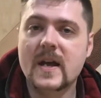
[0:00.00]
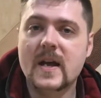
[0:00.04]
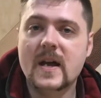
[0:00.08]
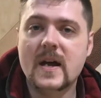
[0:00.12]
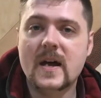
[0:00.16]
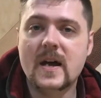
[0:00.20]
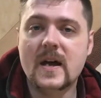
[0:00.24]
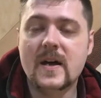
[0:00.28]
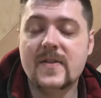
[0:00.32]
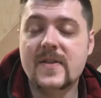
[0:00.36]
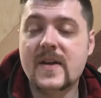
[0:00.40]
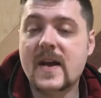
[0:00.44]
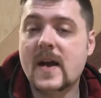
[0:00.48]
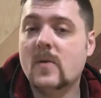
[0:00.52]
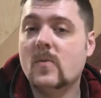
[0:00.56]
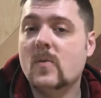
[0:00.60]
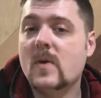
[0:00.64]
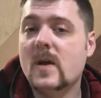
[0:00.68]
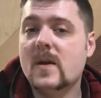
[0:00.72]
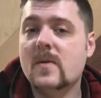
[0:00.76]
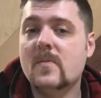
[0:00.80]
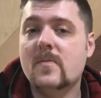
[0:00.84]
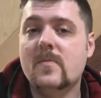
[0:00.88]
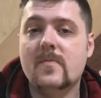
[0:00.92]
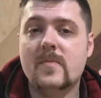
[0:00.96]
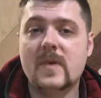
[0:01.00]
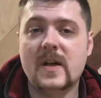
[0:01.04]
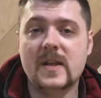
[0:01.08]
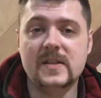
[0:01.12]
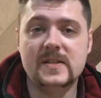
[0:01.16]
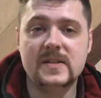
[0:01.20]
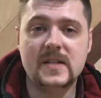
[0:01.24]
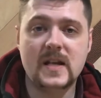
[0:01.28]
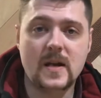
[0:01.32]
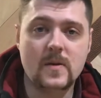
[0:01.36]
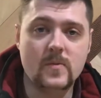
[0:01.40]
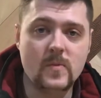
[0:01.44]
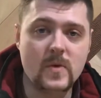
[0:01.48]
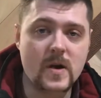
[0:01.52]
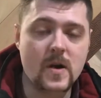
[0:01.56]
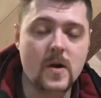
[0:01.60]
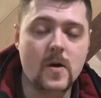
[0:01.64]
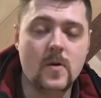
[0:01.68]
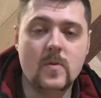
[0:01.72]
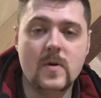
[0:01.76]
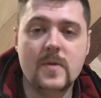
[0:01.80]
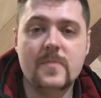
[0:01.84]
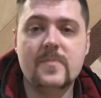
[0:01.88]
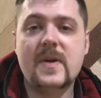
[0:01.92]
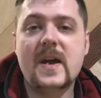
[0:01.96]
That way, by the time we all
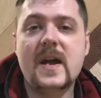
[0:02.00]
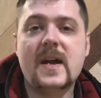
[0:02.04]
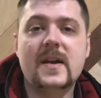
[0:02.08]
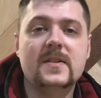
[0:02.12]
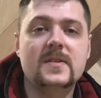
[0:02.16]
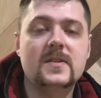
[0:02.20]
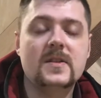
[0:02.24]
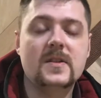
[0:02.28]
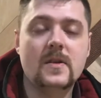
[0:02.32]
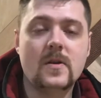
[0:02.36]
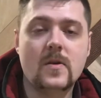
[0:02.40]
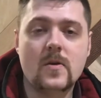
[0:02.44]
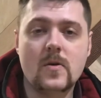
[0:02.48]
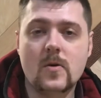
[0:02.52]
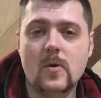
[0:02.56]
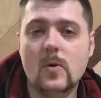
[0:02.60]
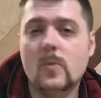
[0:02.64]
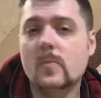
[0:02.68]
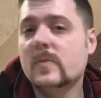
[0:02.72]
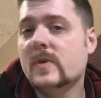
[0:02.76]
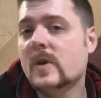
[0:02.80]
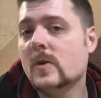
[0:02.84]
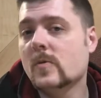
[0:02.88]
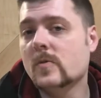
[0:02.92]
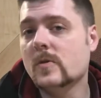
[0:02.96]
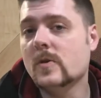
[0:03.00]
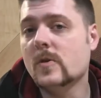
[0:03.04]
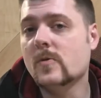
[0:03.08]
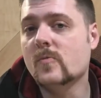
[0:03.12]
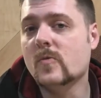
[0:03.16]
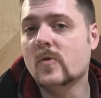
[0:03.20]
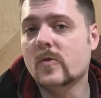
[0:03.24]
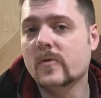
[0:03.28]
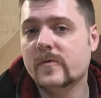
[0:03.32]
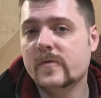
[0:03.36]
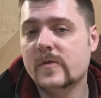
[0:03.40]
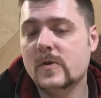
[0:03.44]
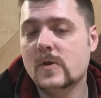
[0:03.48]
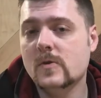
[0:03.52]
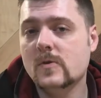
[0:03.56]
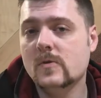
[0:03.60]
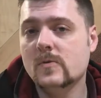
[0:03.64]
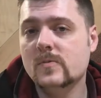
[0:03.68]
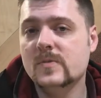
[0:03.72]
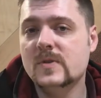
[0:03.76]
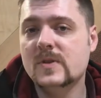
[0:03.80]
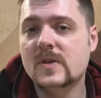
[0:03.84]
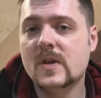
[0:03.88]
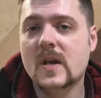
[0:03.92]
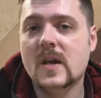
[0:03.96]
went back into the home, there were no more
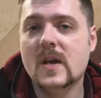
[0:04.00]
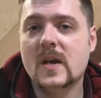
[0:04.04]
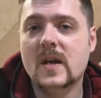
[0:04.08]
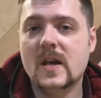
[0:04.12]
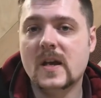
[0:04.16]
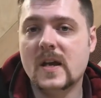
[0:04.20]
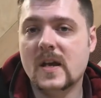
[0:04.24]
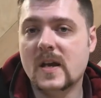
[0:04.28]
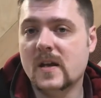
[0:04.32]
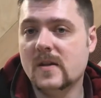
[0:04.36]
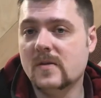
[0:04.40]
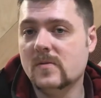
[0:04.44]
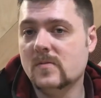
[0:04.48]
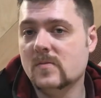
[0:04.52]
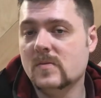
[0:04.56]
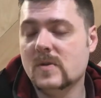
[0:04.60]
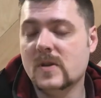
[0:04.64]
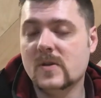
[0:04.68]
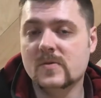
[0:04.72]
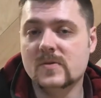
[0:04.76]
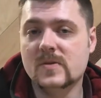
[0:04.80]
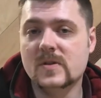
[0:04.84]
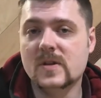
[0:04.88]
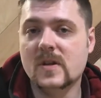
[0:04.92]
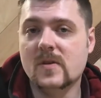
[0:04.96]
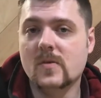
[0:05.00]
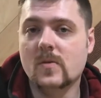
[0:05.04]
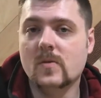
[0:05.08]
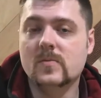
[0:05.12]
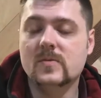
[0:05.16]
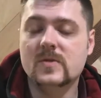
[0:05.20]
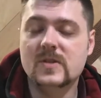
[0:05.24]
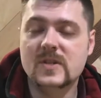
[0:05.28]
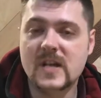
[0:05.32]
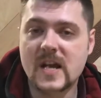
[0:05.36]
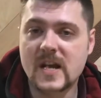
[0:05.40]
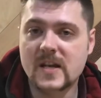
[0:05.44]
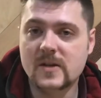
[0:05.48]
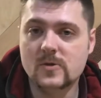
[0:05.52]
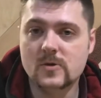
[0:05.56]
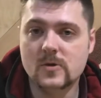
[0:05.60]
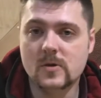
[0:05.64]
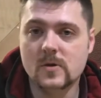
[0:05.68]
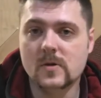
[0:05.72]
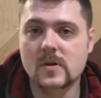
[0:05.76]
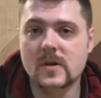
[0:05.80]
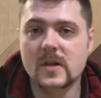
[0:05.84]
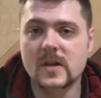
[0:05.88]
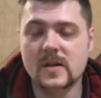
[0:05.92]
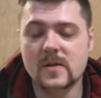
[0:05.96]
fumes and there was no
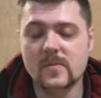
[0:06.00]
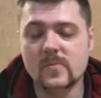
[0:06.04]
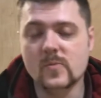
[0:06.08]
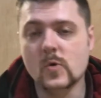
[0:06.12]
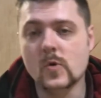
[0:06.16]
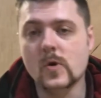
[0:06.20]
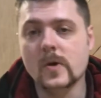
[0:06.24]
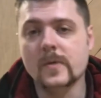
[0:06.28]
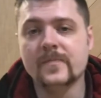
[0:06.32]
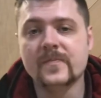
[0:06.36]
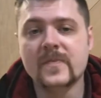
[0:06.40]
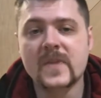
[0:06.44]
danger anymore.